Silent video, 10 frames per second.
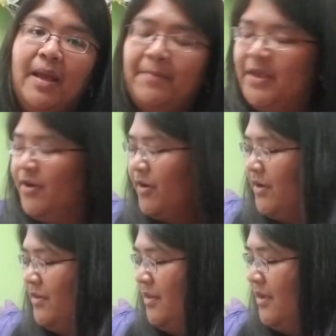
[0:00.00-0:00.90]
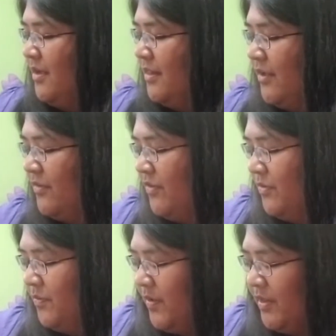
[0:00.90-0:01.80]
be heard thanks
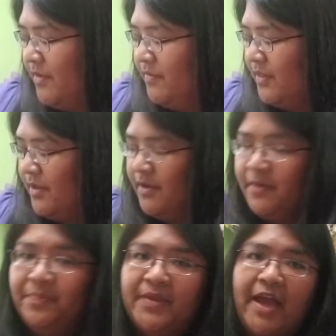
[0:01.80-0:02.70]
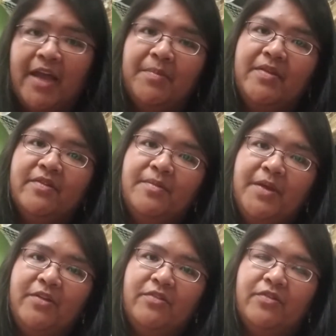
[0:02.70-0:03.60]
to one of the admins of the
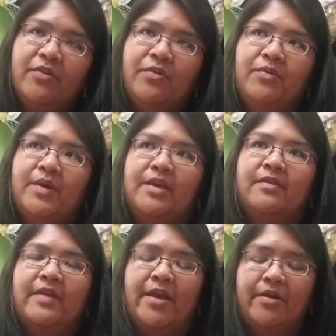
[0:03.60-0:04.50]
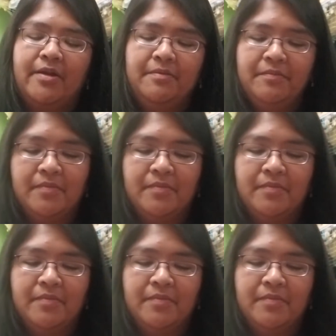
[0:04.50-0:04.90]
page, who is Erin.